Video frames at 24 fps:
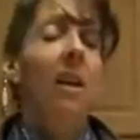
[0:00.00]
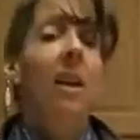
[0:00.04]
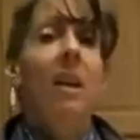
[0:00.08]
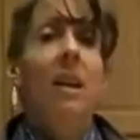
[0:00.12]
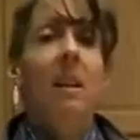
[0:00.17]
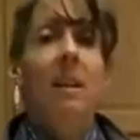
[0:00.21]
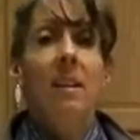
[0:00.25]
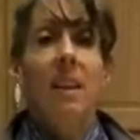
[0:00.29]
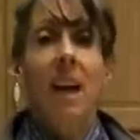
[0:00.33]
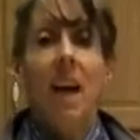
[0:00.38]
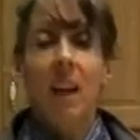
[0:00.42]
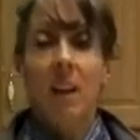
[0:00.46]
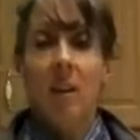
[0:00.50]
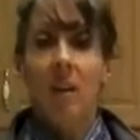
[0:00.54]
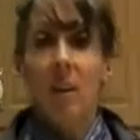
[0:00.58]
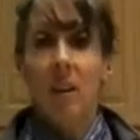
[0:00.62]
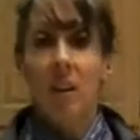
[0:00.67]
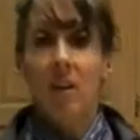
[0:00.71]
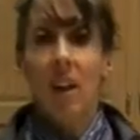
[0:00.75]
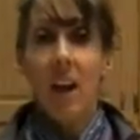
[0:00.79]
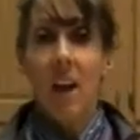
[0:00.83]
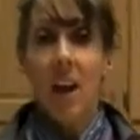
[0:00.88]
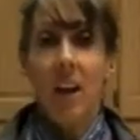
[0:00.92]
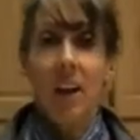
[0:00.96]
Not only
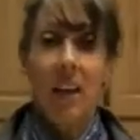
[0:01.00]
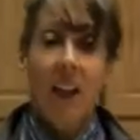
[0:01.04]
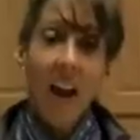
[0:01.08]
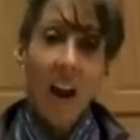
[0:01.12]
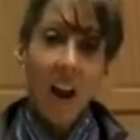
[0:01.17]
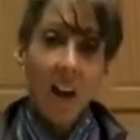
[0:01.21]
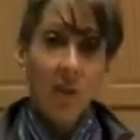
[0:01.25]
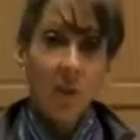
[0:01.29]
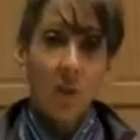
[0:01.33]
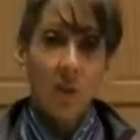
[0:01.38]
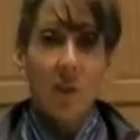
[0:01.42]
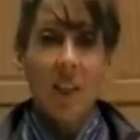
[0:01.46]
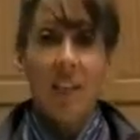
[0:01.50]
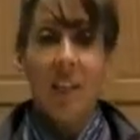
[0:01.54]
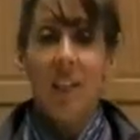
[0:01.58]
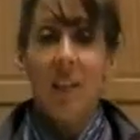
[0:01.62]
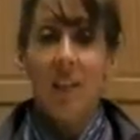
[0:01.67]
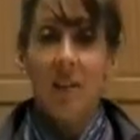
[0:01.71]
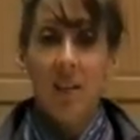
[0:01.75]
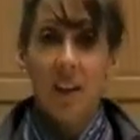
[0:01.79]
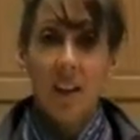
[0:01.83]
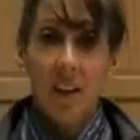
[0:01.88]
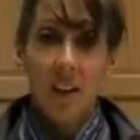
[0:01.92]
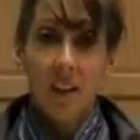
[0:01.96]
that, after eating
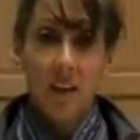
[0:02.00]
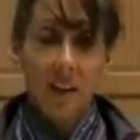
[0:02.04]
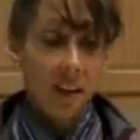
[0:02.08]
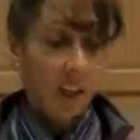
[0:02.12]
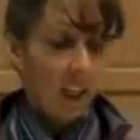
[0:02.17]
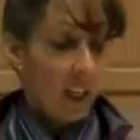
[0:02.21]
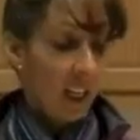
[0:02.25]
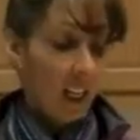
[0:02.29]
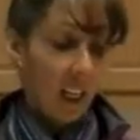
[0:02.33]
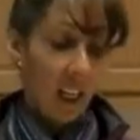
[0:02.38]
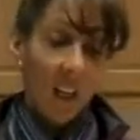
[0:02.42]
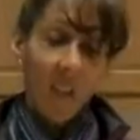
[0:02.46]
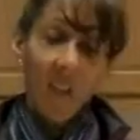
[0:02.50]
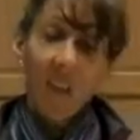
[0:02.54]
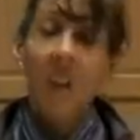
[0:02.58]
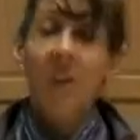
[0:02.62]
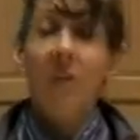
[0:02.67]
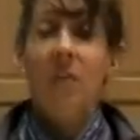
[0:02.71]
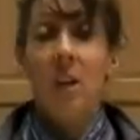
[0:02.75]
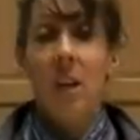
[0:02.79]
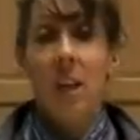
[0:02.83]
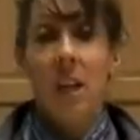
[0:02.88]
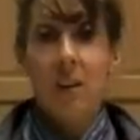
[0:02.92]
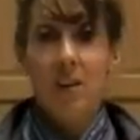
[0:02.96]
this, even if you
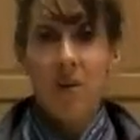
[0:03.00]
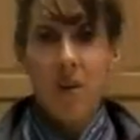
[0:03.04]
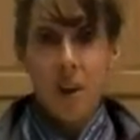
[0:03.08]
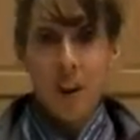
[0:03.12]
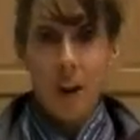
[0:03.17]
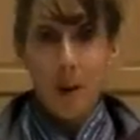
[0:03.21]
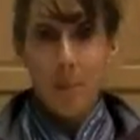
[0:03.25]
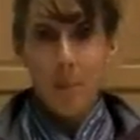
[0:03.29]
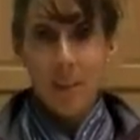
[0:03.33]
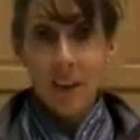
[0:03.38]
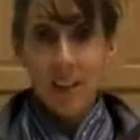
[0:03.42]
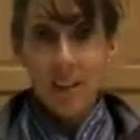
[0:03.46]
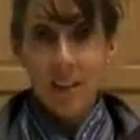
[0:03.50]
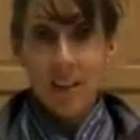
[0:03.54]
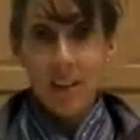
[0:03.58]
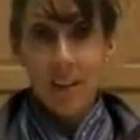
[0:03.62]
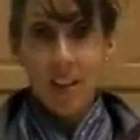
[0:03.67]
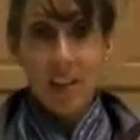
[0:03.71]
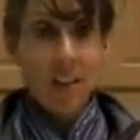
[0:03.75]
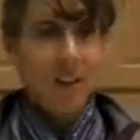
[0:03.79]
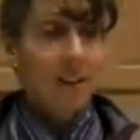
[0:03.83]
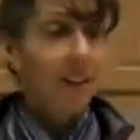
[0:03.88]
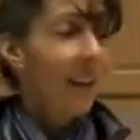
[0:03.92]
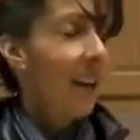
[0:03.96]
eat a big
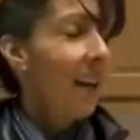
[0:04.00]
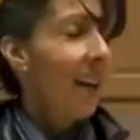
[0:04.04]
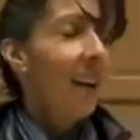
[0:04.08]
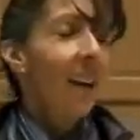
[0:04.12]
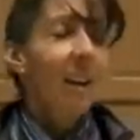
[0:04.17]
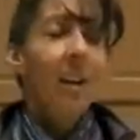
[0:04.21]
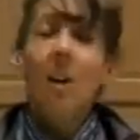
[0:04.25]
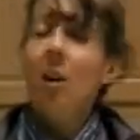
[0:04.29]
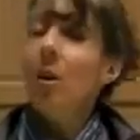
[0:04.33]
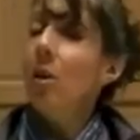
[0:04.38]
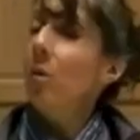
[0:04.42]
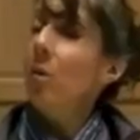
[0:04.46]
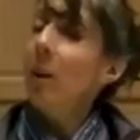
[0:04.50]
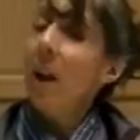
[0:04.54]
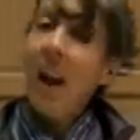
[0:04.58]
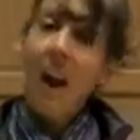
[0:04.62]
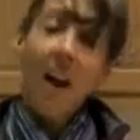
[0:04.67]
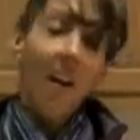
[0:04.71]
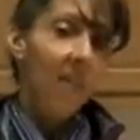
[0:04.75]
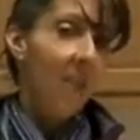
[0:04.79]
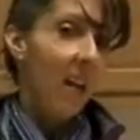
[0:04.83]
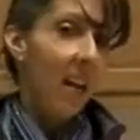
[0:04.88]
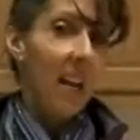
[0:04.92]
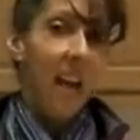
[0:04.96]
slice, you don't have
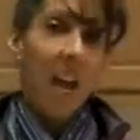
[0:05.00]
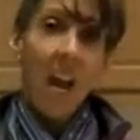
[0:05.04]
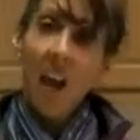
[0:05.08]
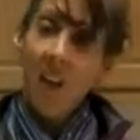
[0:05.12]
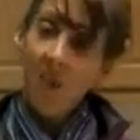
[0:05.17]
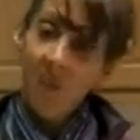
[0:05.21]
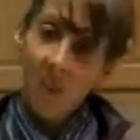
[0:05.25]
that heavy